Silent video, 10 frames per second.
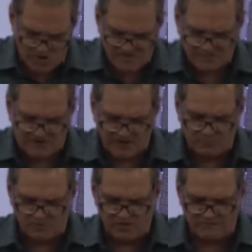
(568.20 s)
way, the
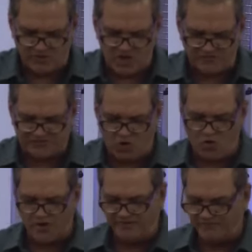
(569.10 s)
parable of the lost
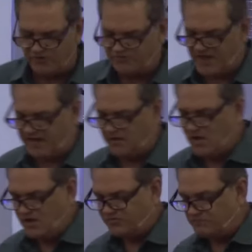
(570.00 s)
coin, verse 8
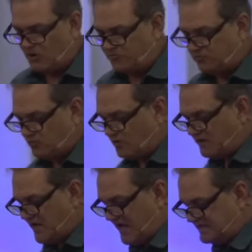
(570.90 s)
Suppose a
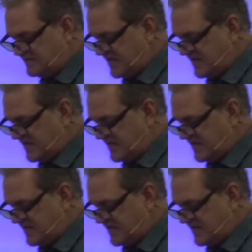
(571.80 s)
woman had